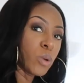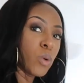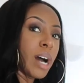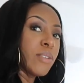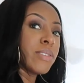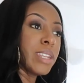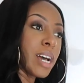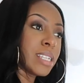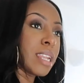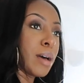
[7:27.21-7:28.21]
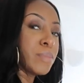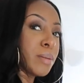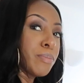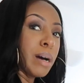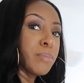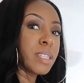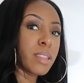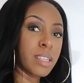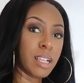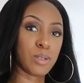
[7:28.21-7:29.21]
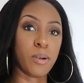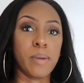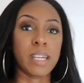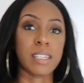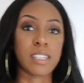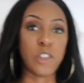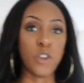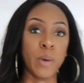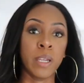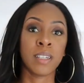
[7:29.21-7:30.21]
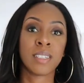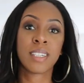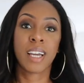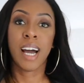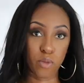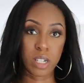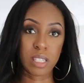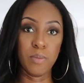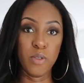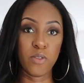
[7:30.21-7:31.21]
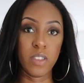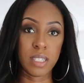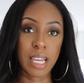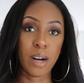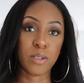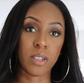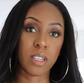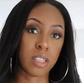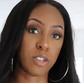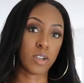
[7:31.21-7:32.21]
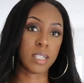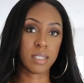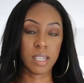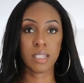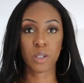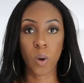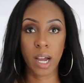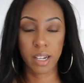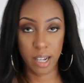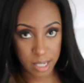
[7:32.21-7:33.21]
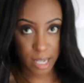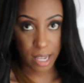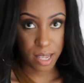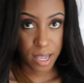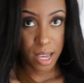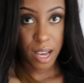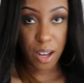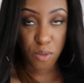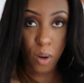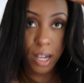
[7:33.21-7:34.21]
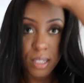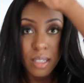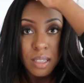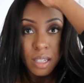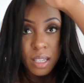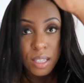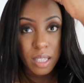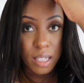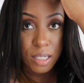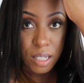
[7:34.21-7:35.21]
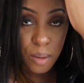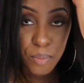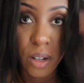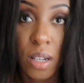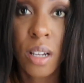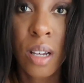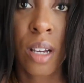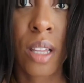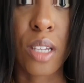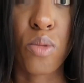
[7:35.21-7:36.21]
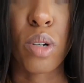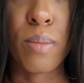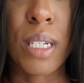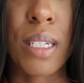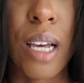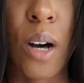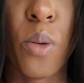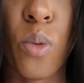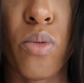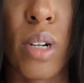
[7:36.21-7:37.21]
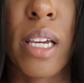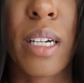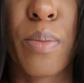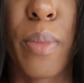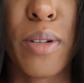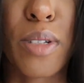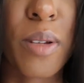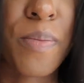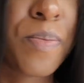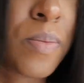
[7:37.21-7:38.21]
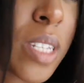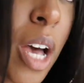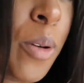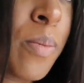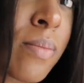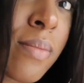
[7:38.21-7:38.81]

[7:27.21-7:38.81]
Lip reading: We all have nice lumps and bumps. I think that's what makes us human. I want to smooth this out so that the dress sits quite nicely. Otherwise, this rib detail will really expose you. So,